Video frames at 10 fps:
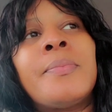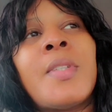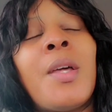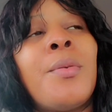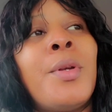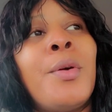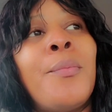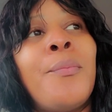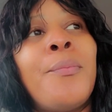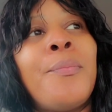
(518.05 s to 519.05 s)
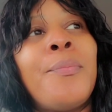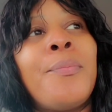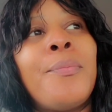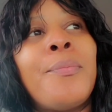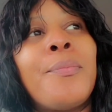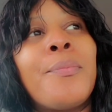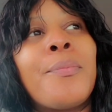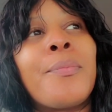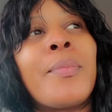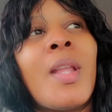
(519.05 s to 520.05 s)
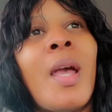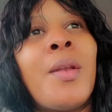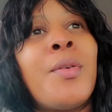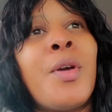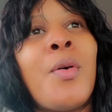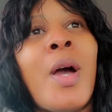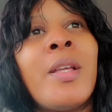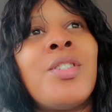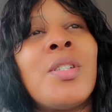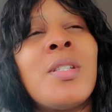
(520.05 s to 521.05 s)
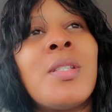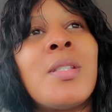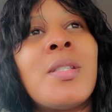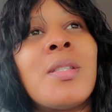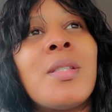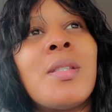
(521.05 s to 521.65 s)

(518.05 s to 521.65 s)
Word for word: I don't know. I don't know. I just,